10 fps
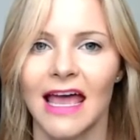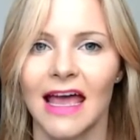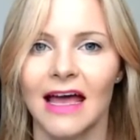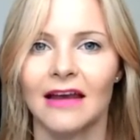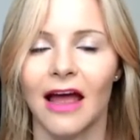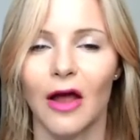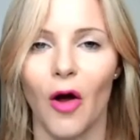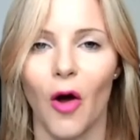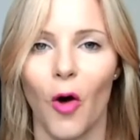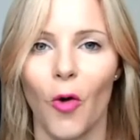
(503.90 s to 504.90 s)
And
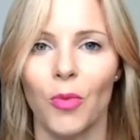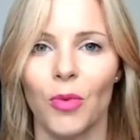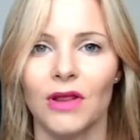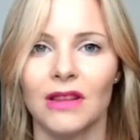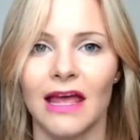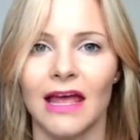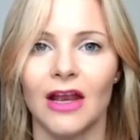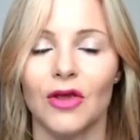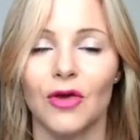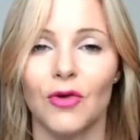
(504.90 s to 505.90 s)
I hope
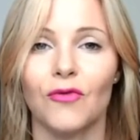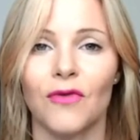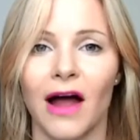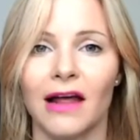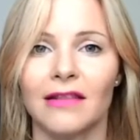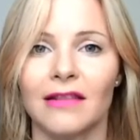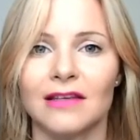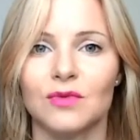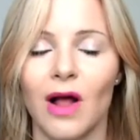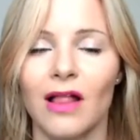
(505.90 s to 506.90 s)
that you find
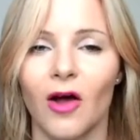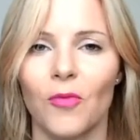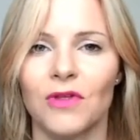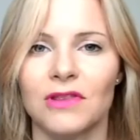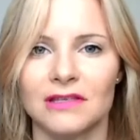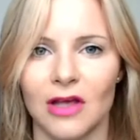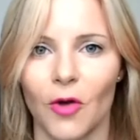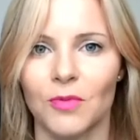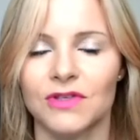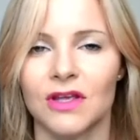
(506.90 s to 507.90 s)
this well. I hope that this
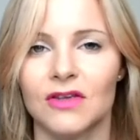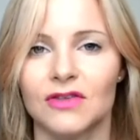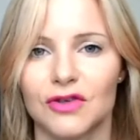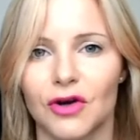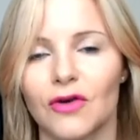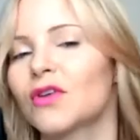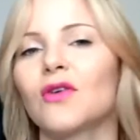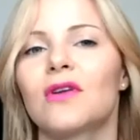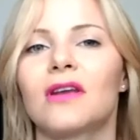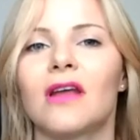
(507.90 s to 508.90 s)
helps serve
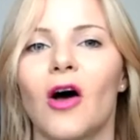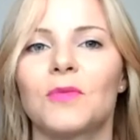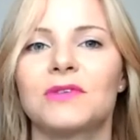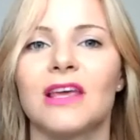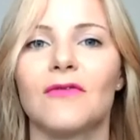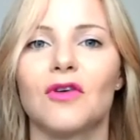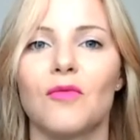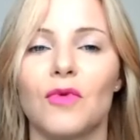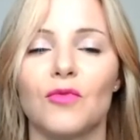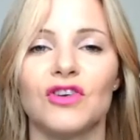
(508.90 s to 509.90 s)
you and helps give
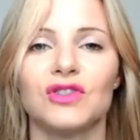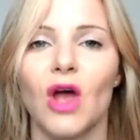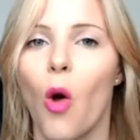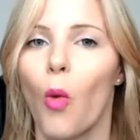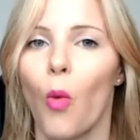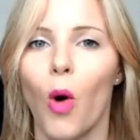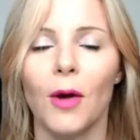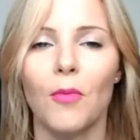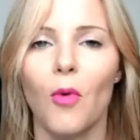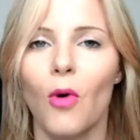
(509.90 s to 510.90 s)
you just
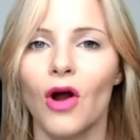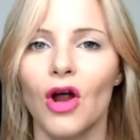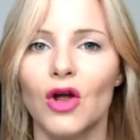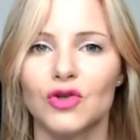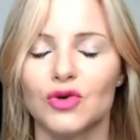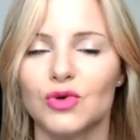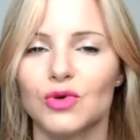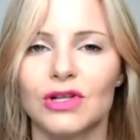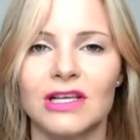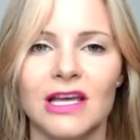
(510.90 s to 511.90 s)
one more
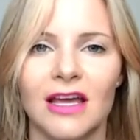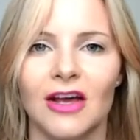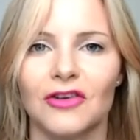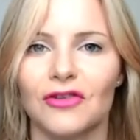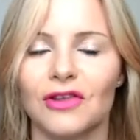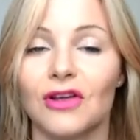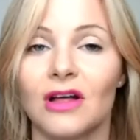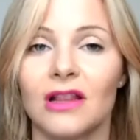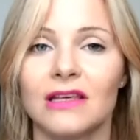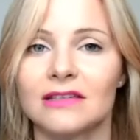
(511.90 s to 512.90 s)
tool in your
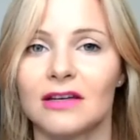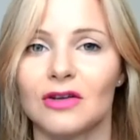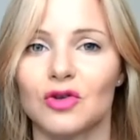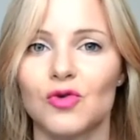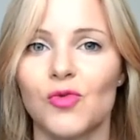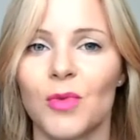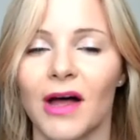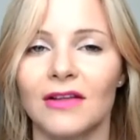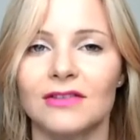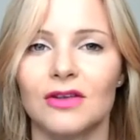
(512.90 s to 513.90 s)
little holistic tool
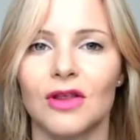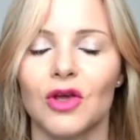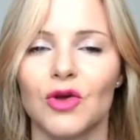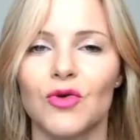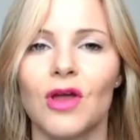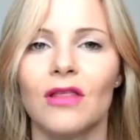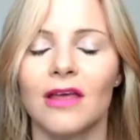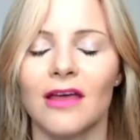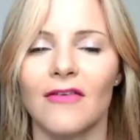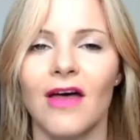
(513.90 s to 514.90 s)
belt so that you
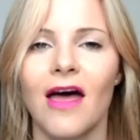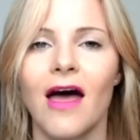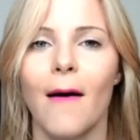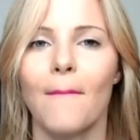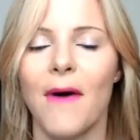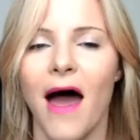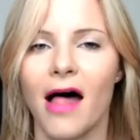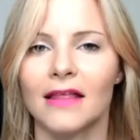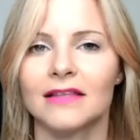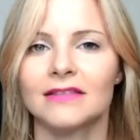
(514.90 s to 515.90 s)
can live a
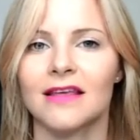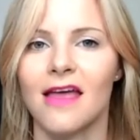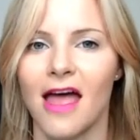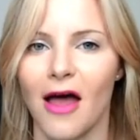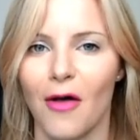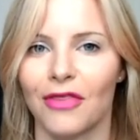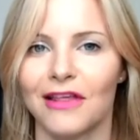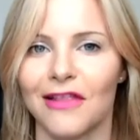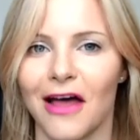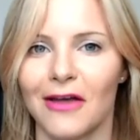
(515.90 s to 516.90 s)
balanced,
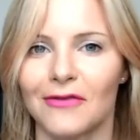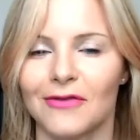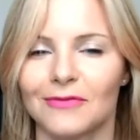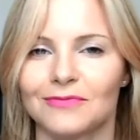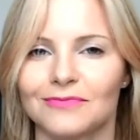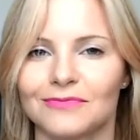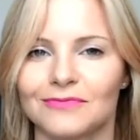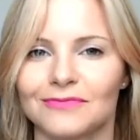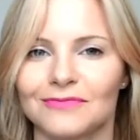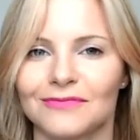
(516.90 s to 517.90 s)
healthy life.
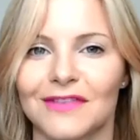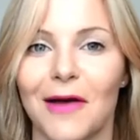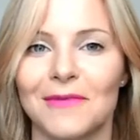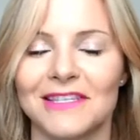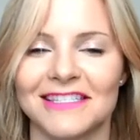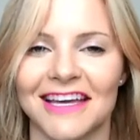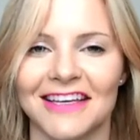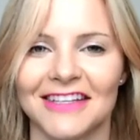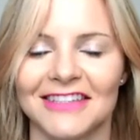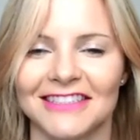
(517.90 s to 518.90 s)

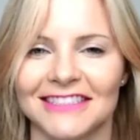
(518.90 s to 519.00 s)
Namaste.